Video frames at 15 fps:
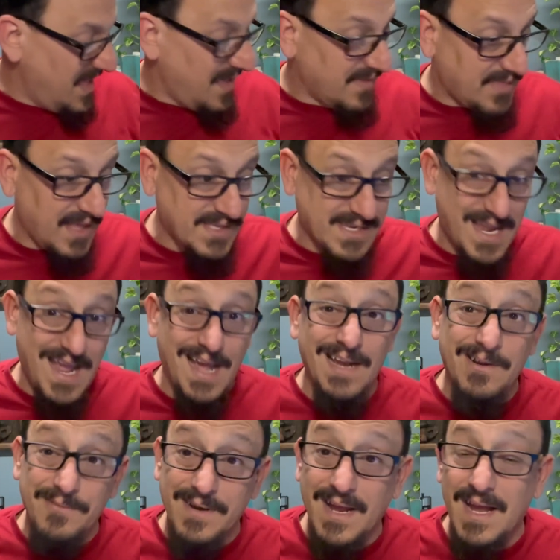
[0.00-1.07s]
that's kind
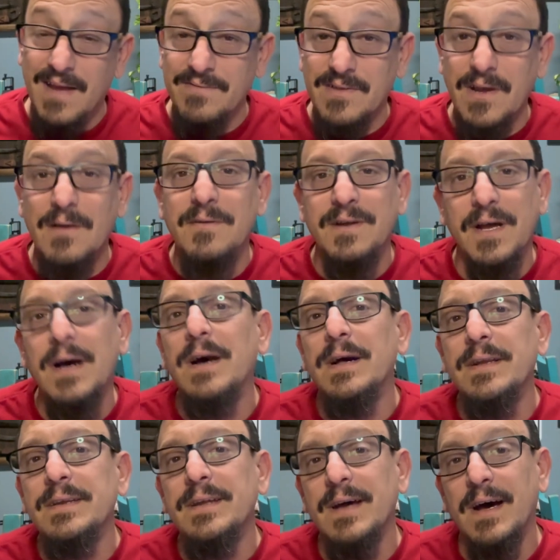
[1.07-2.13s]
of what I have going on.